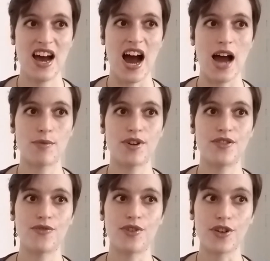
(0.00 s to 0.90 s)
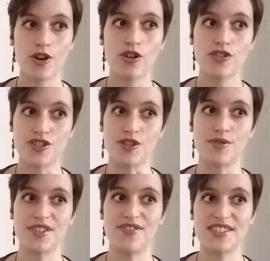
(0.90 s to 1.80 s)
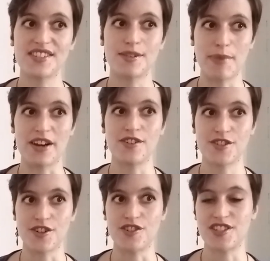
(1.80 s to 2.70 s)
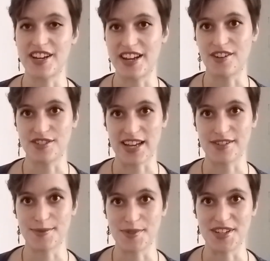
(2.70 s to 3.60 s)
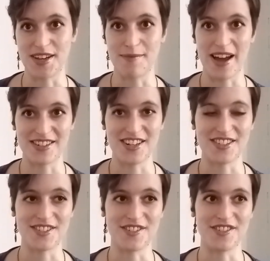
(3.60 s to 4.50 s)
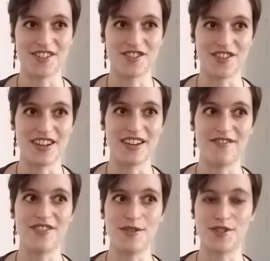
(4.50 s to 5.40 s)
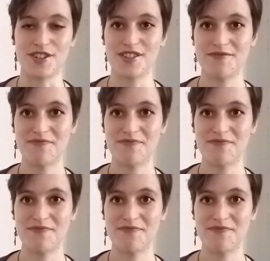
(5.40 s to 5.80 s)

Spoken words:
I would encourage you to visit the parish church and Anchor's House Museum at Chester Le Street in future.